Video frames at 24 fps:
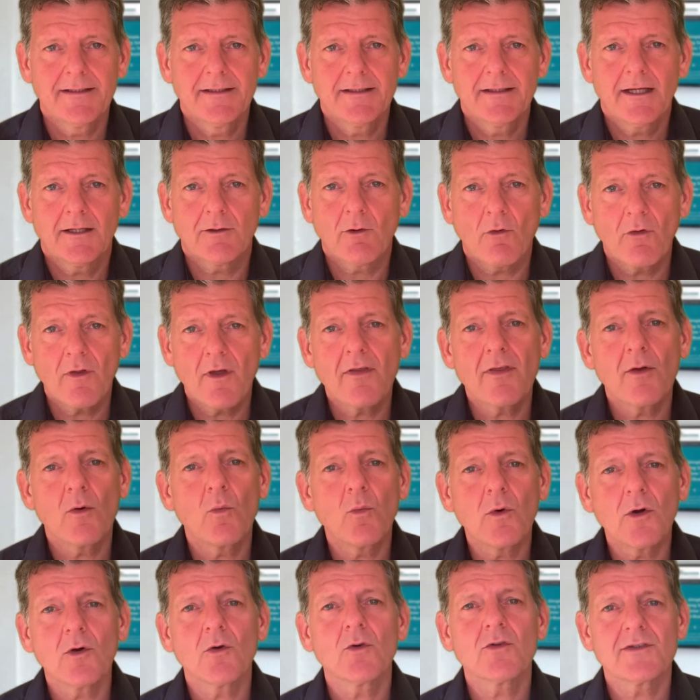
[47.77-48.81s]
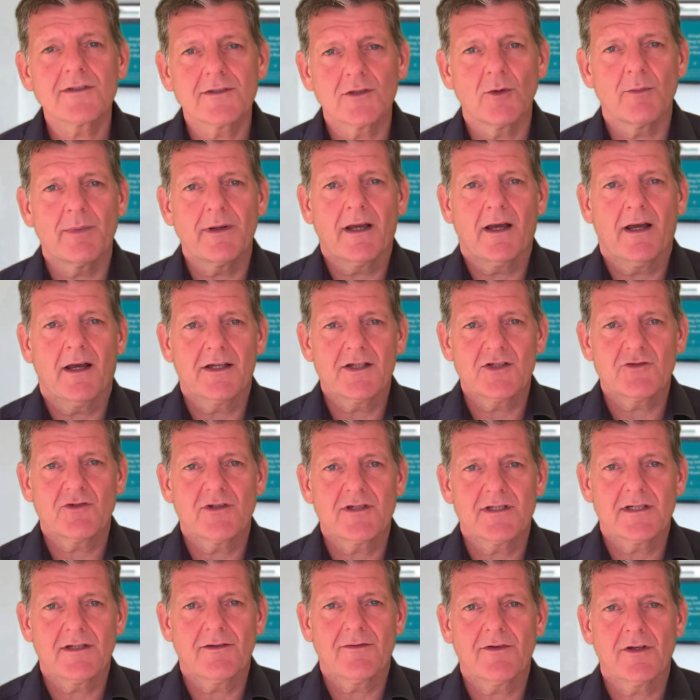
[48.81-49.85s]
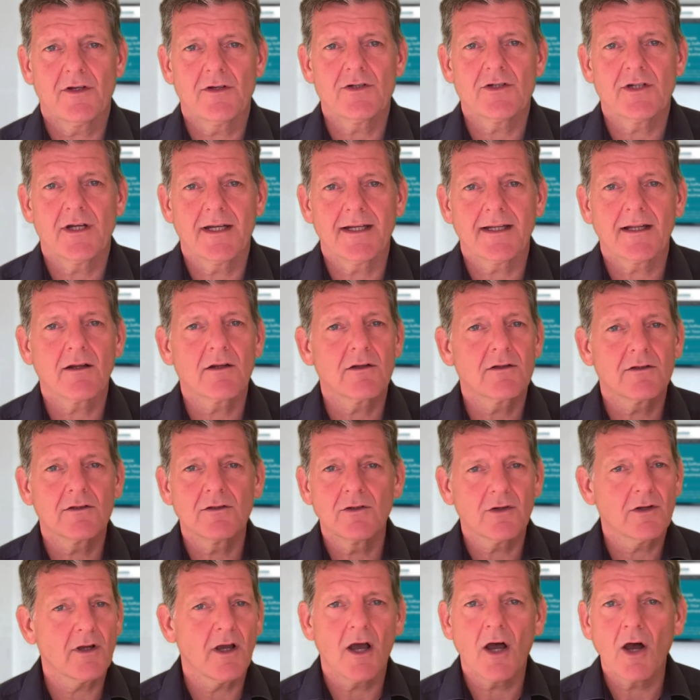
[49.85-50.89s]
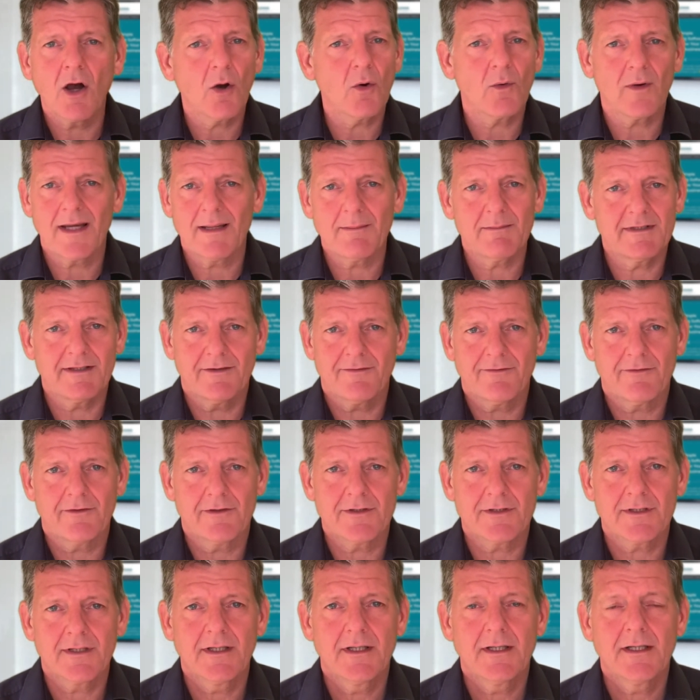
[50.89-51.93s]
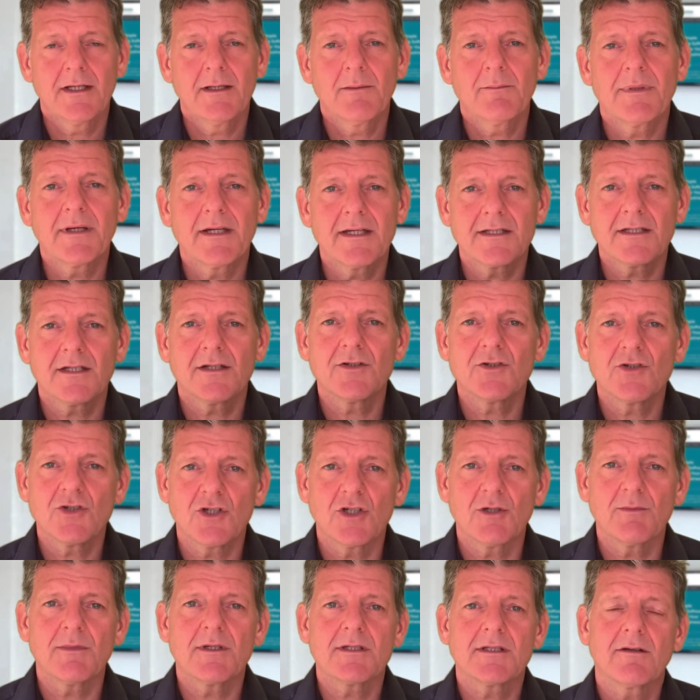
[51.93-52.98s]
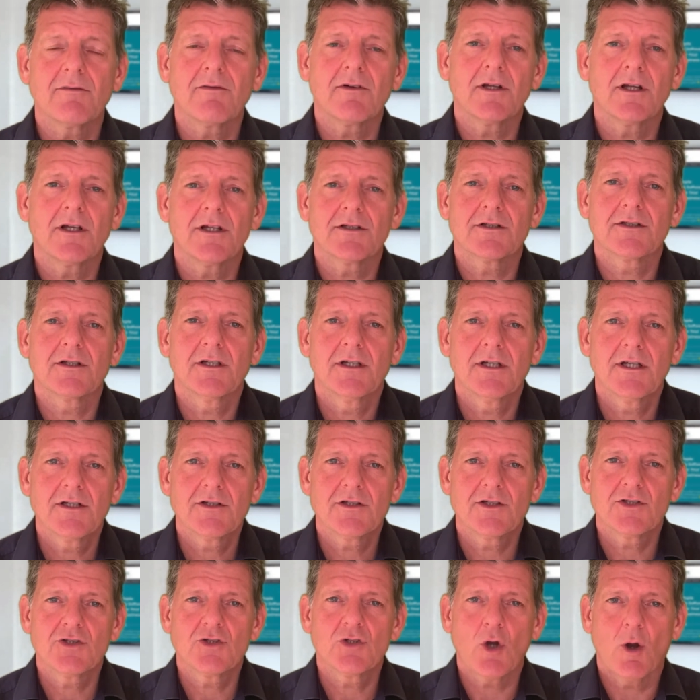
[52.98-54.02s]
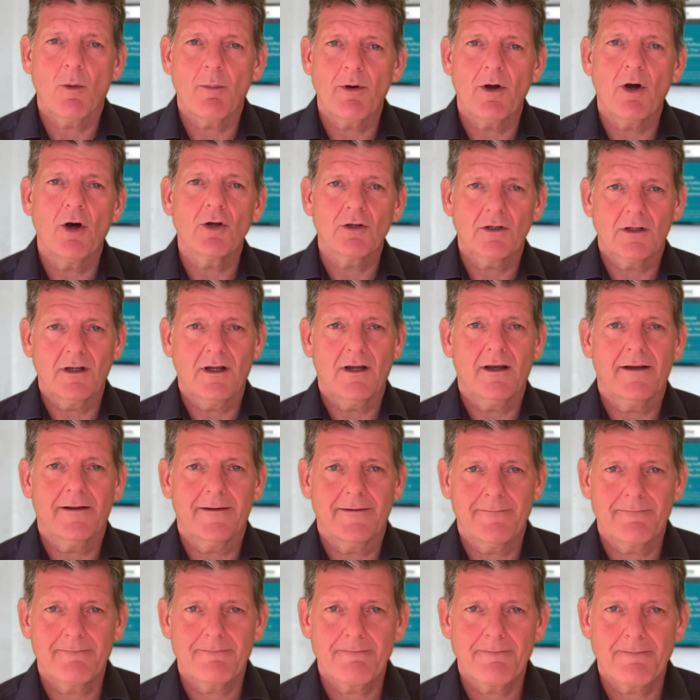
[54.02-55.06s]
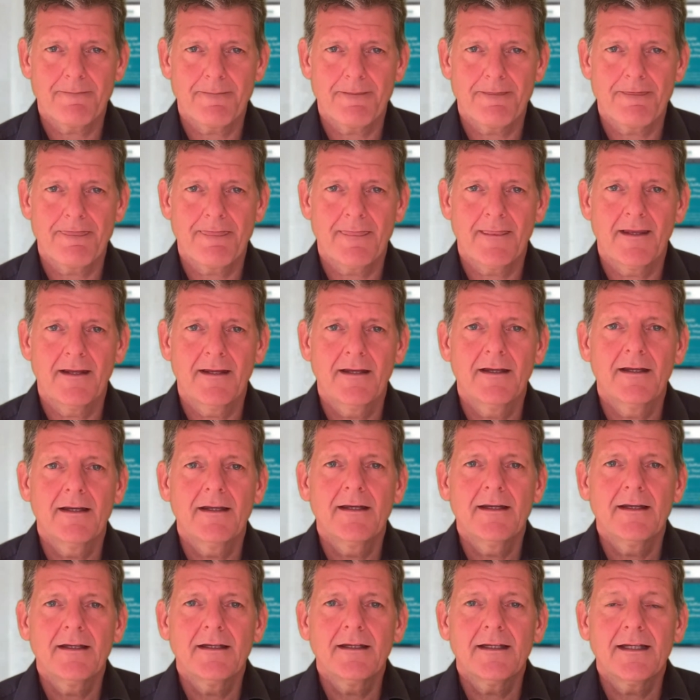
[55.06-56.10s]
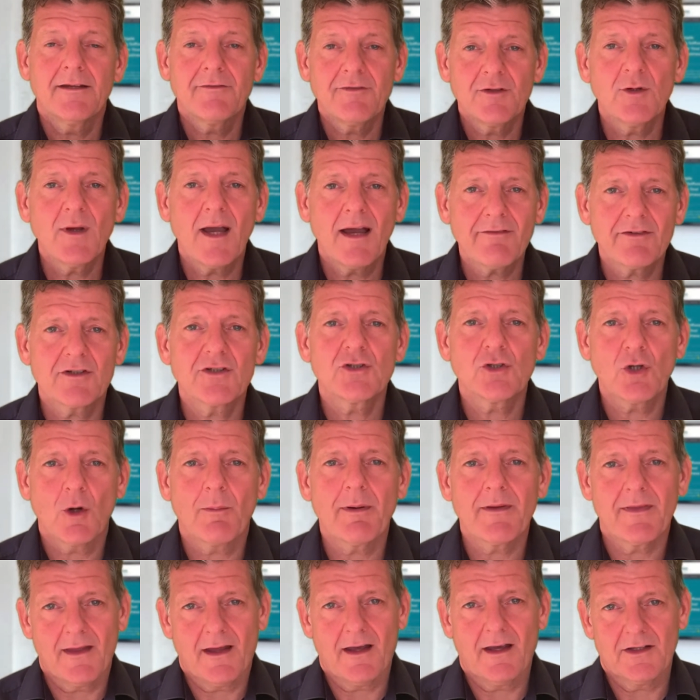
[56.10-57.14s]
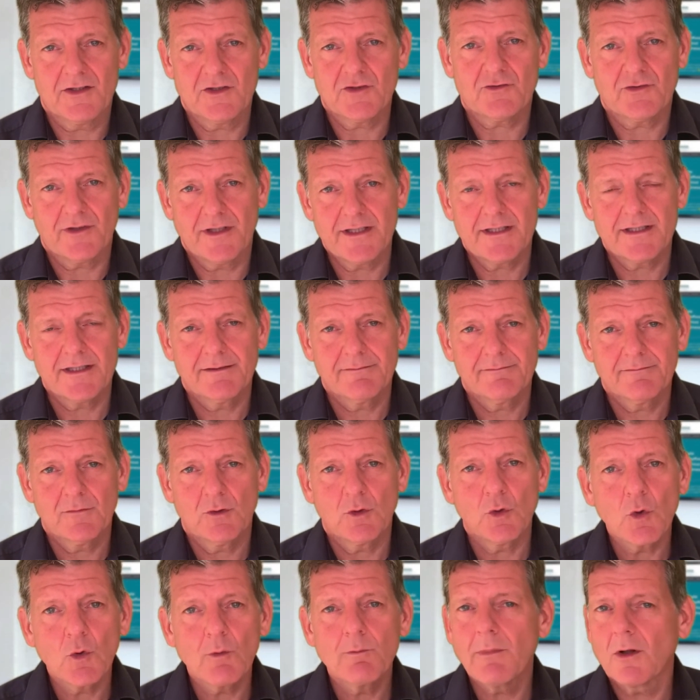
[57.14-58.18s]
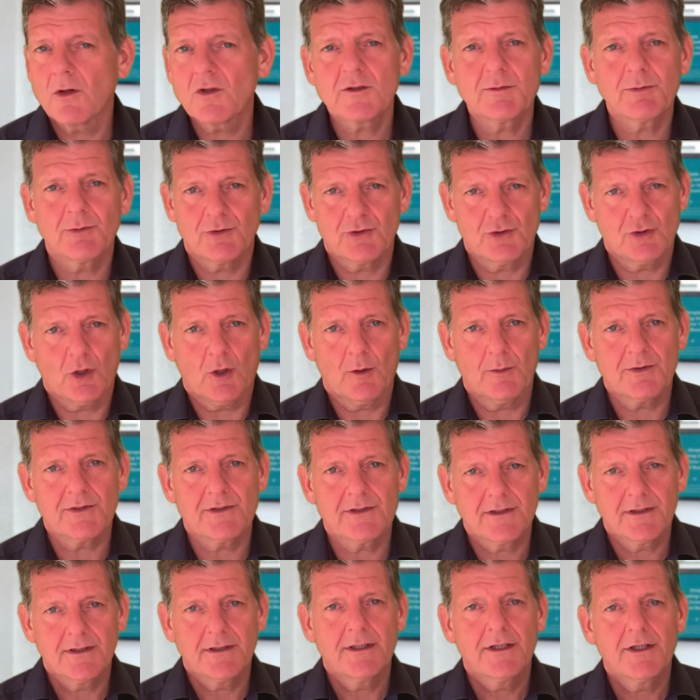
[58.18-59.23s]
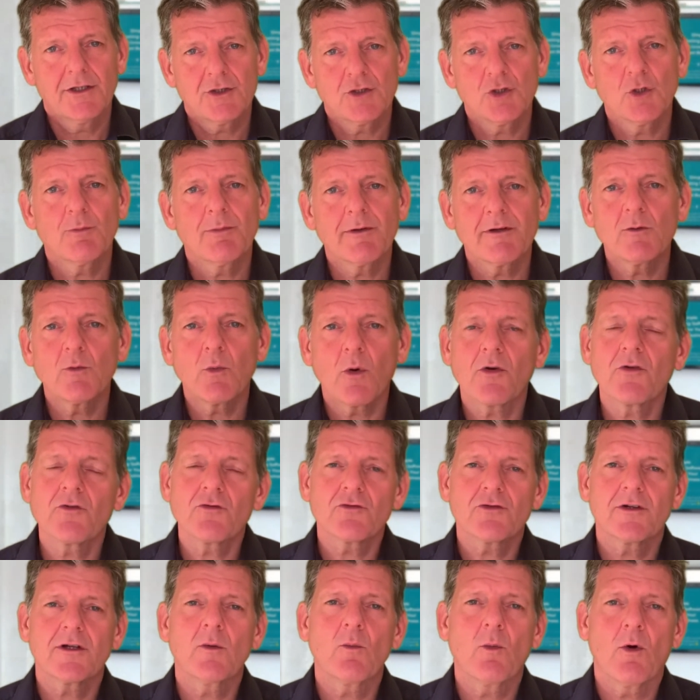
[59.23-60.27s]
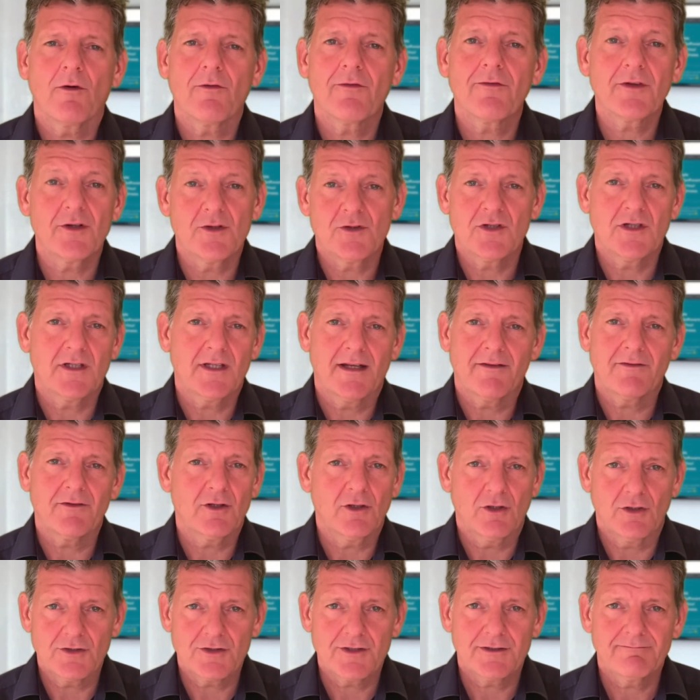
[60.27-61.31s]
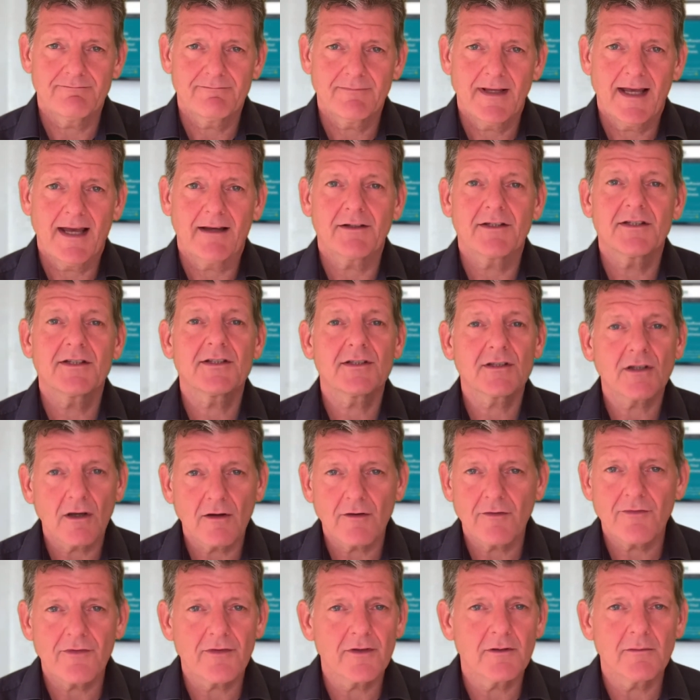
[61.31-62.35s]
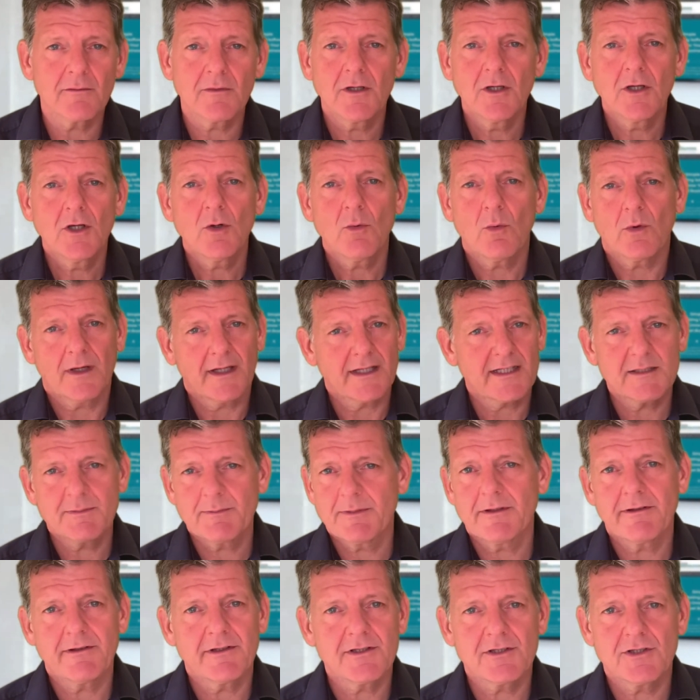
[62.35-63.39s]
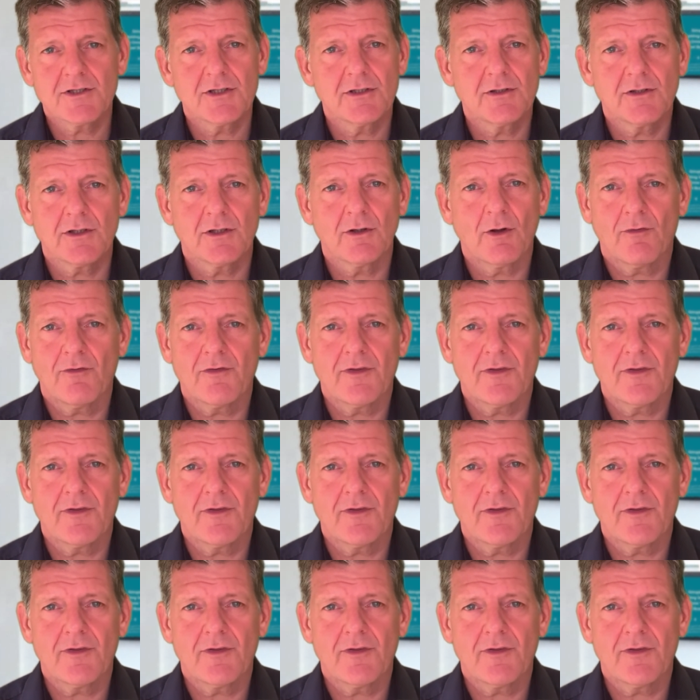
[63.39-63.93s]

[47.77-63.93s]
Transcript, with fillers: And although there will still be a high street in the future, it'll look a whole heap different because consumers have learnt to shop online. If you have a shop in the high street or multiple shops, You'll be wondering what future they've got, how to staff them, what experience you can offer